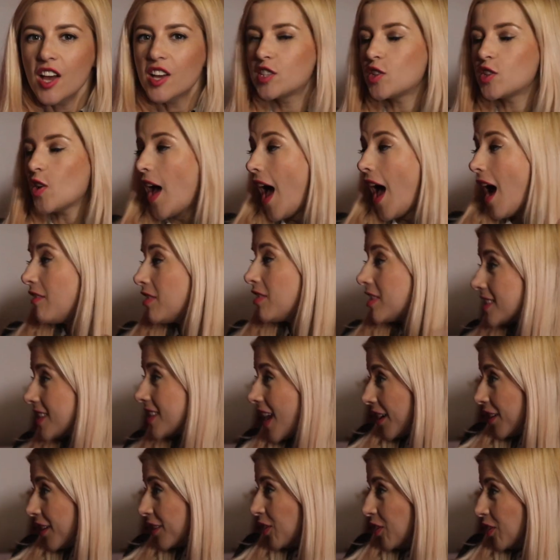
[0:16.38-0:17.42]
So I have a
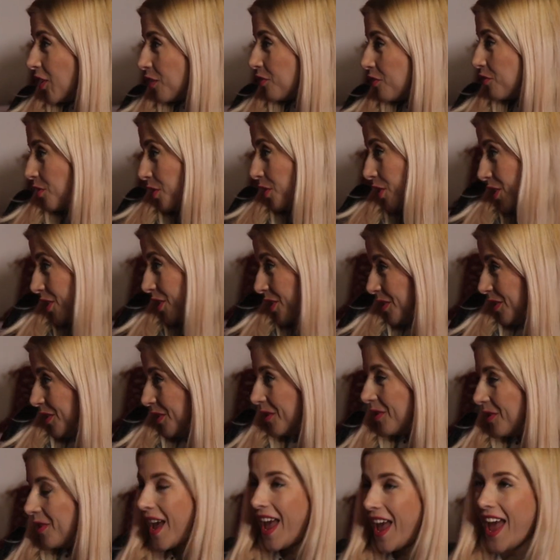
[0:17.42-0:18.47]
second look for you oh,
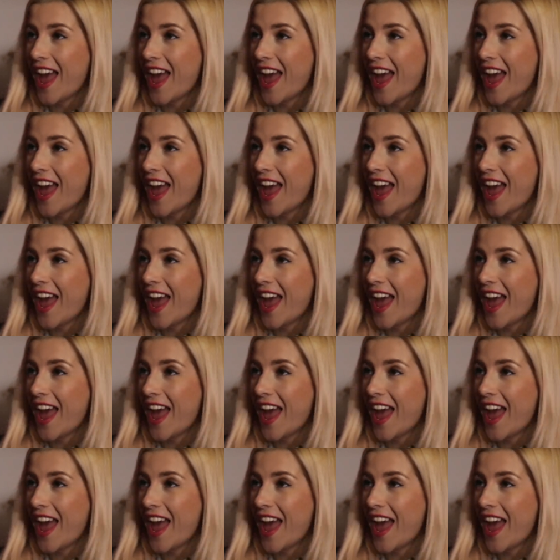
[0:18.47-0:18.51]
okay.